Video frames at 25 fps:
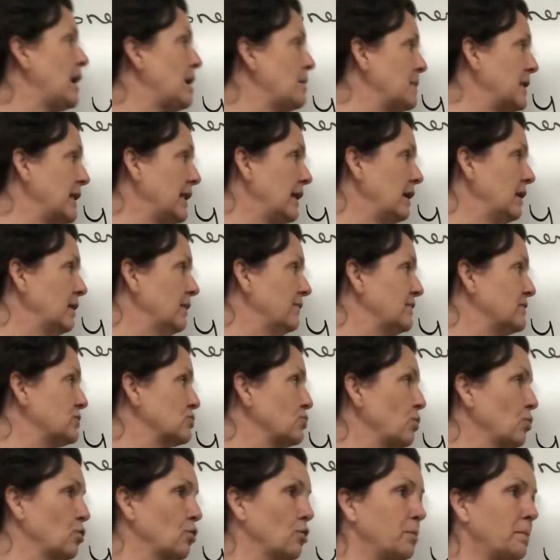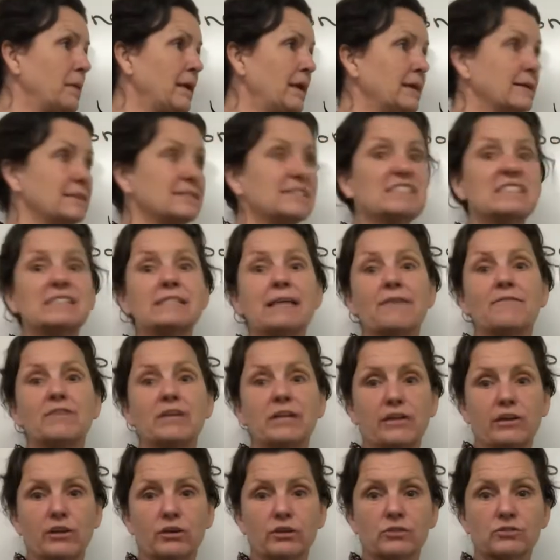many elephants will there be in 7
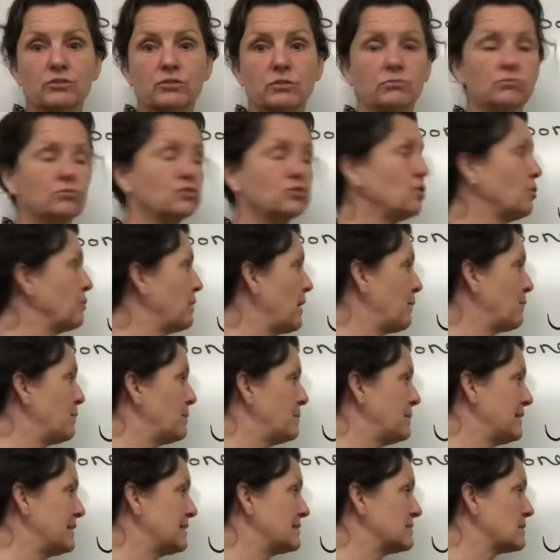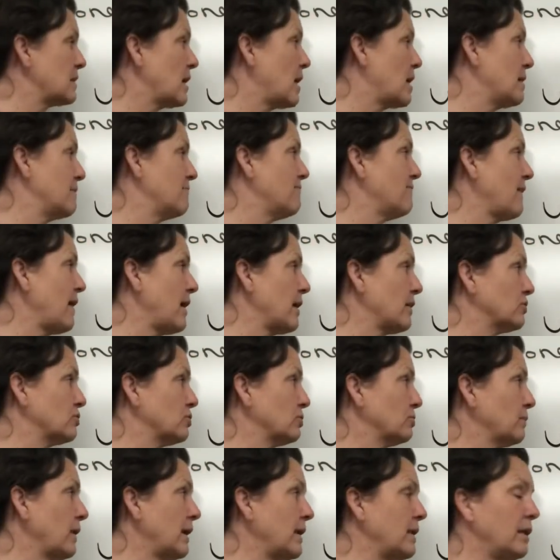years? So that would be the time factor
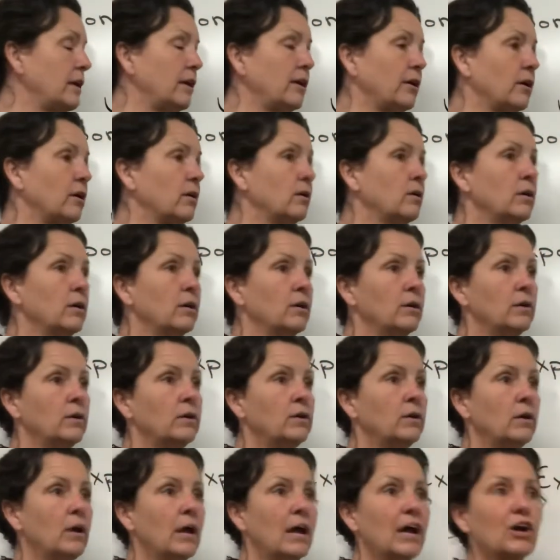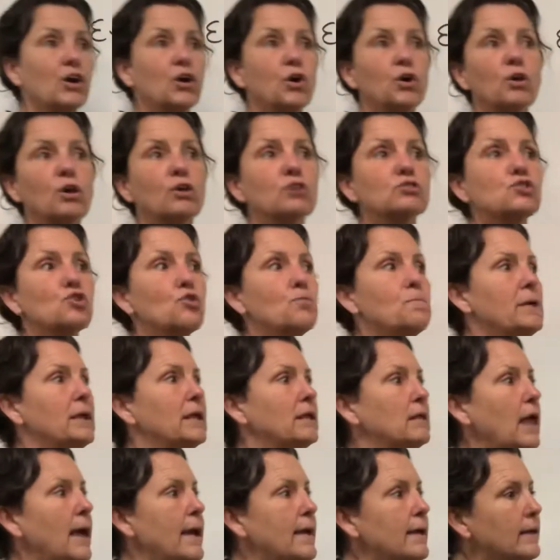right here. It could also be
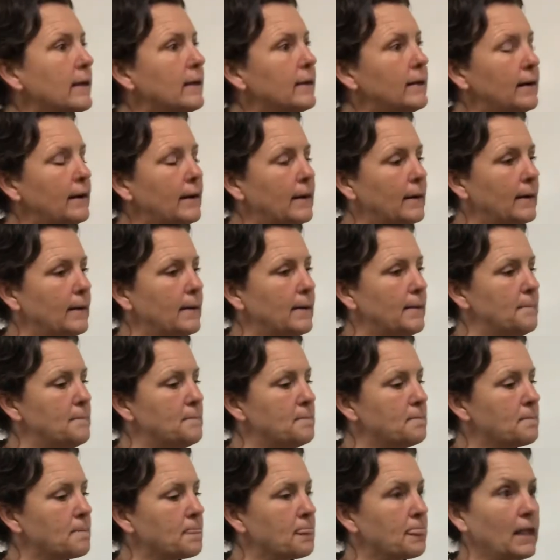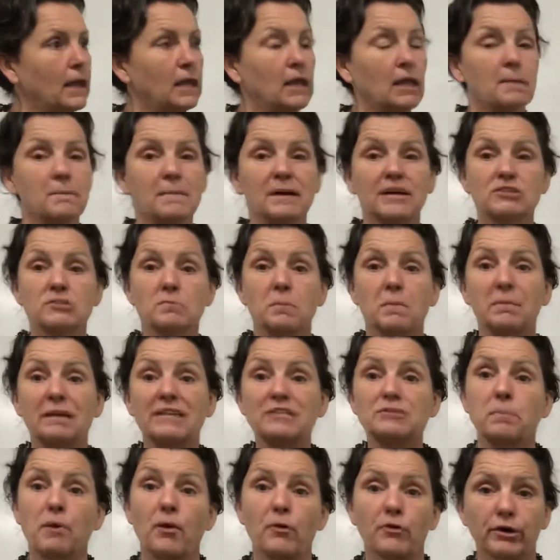like my husband plays
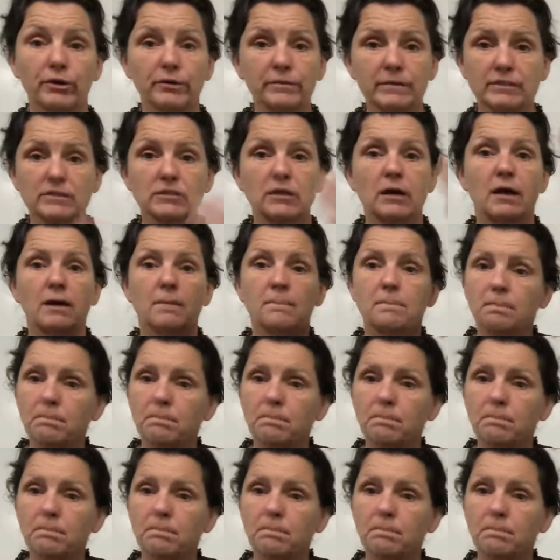poker. He's a